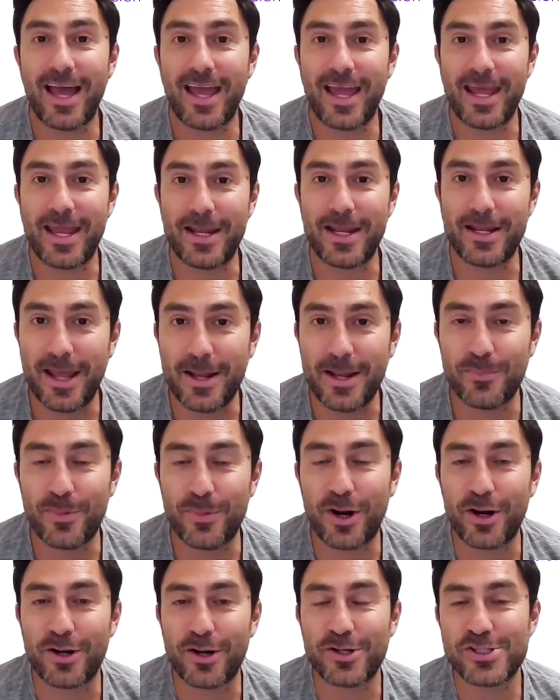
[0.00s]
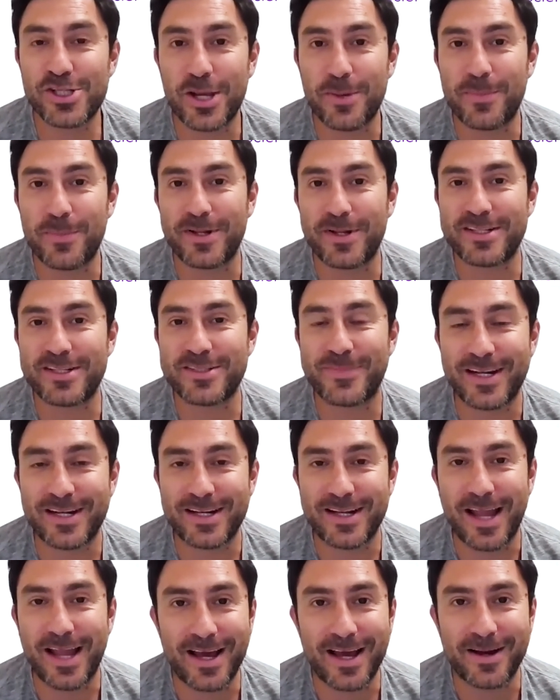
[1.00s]
in partnership. It's been
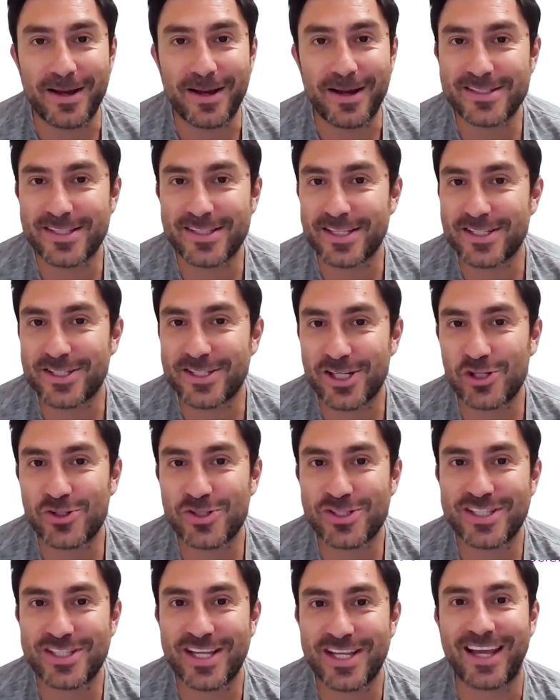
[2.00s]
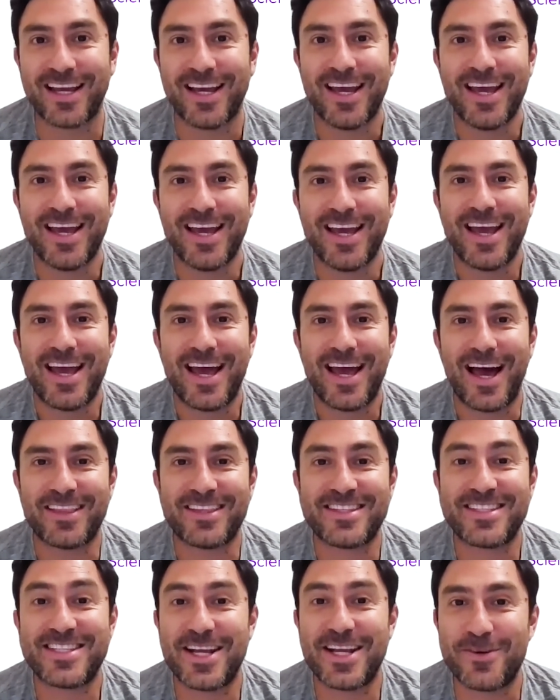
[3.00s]
such an interesting
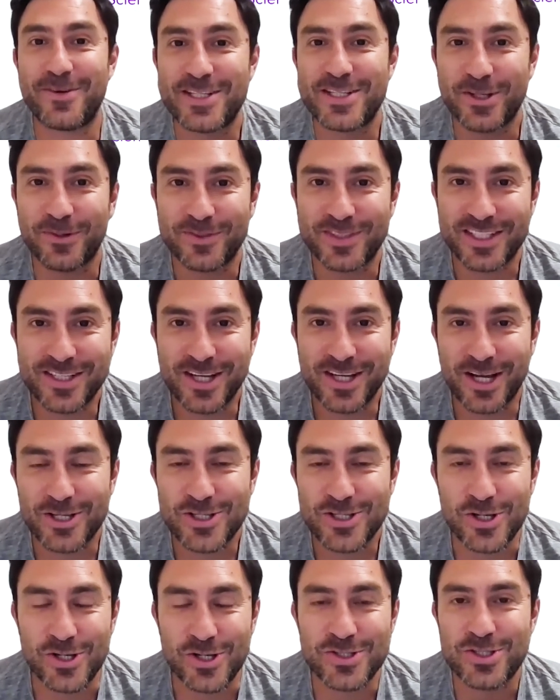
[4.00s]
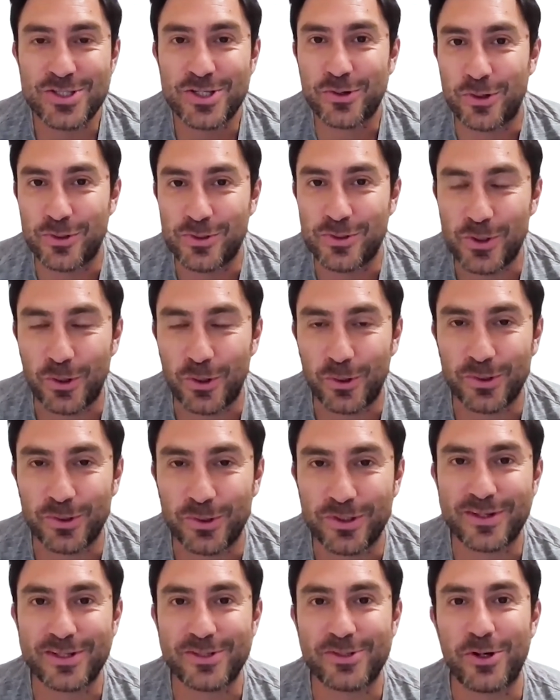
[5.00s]
series of discussions across all
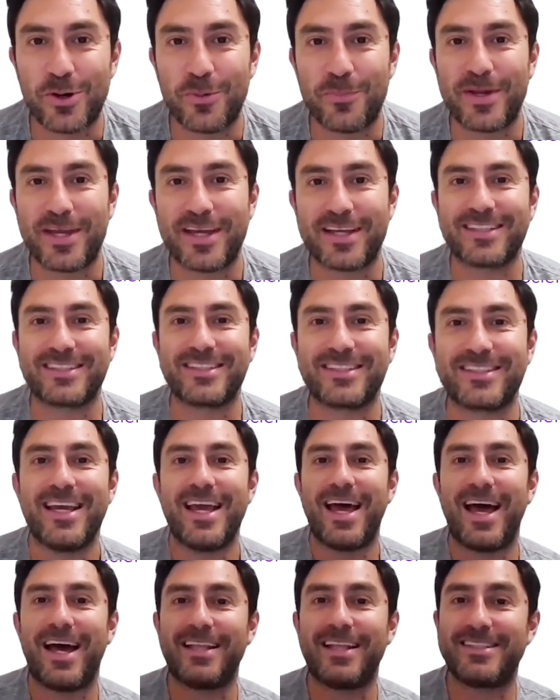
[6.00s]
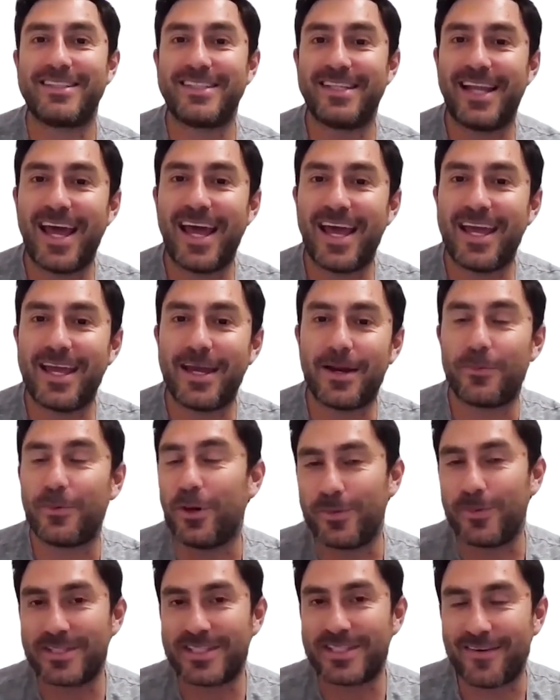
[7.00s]
different topics. Today, we
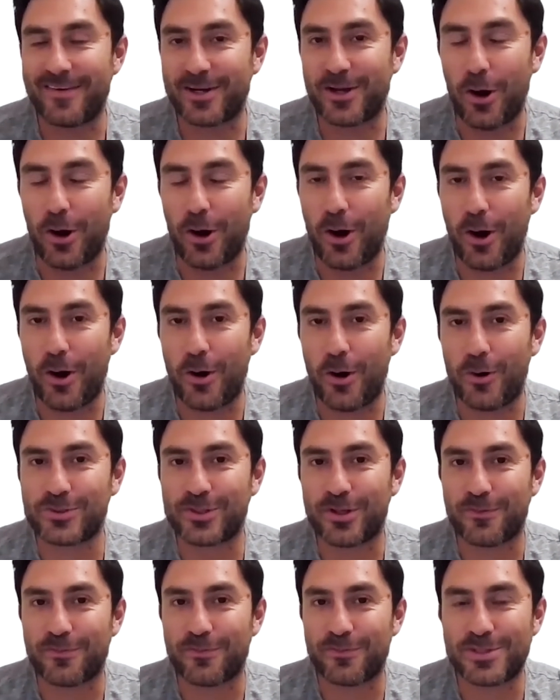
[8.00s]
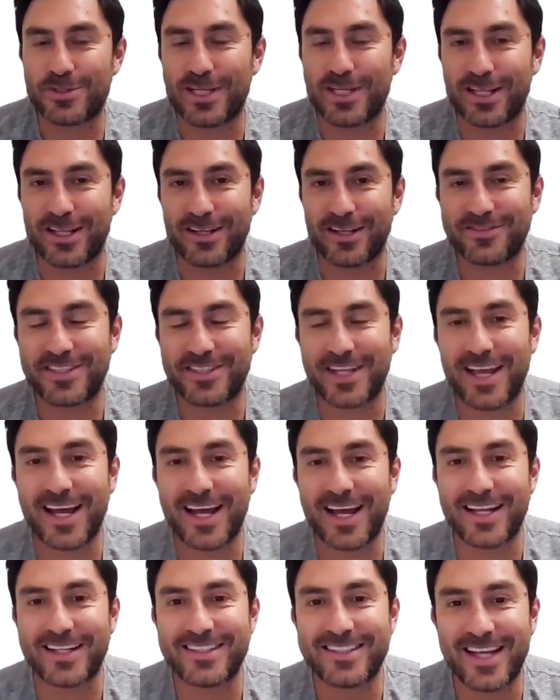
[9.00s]
always have a co-host from She Loves
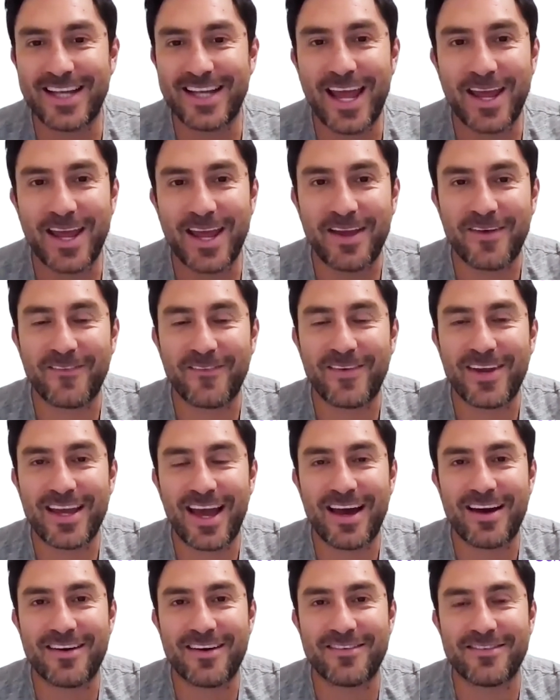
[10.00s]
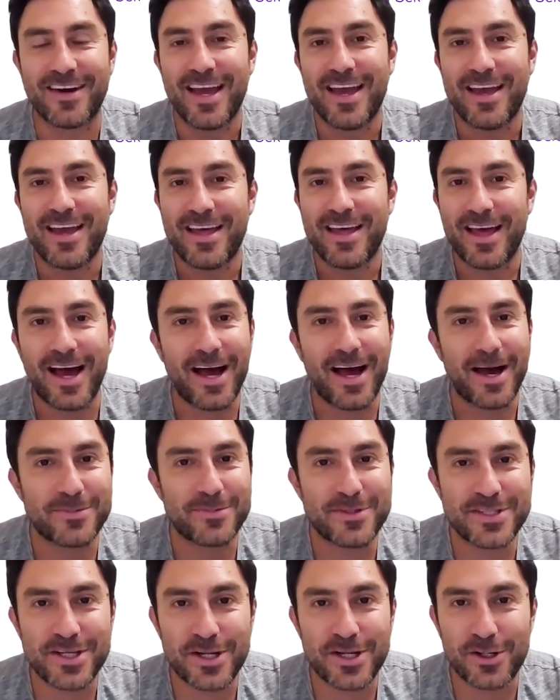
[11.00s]
Data. Today, we have
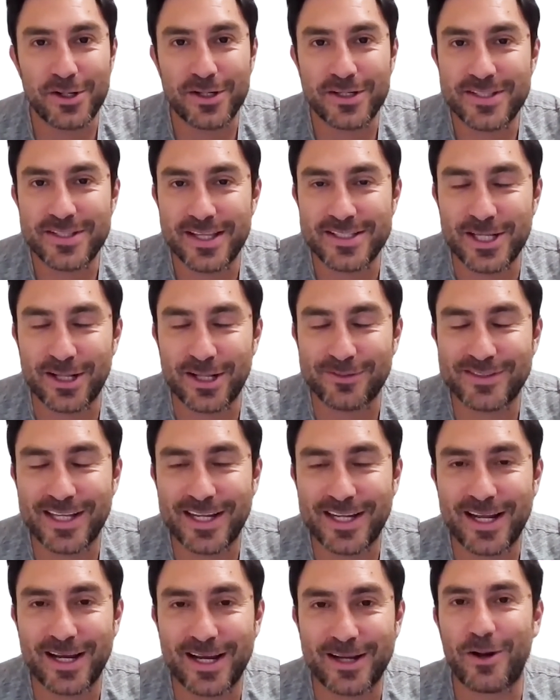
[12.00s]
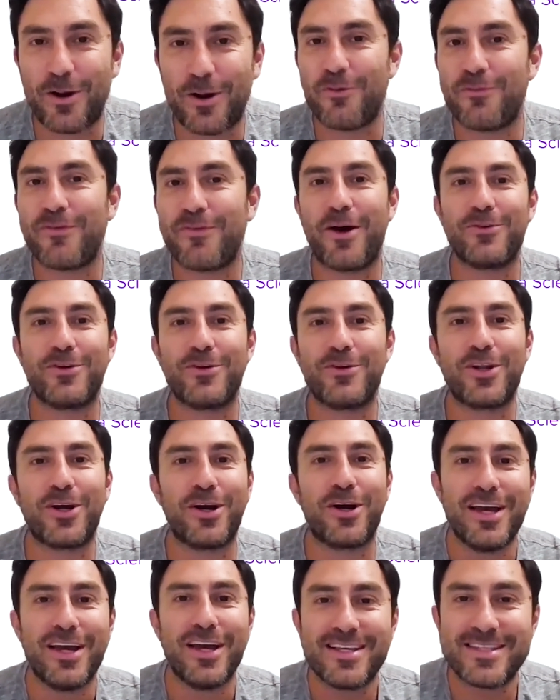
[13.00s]
the She Loves Data
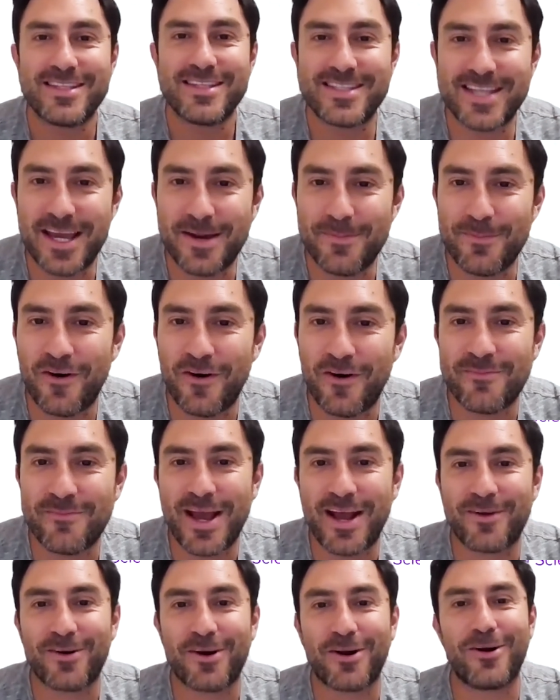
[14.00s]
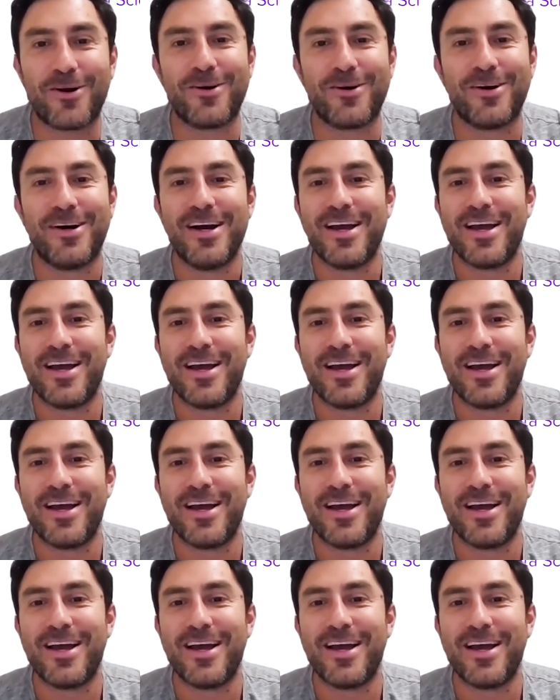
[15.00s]
co-founder, CMO of Meiro,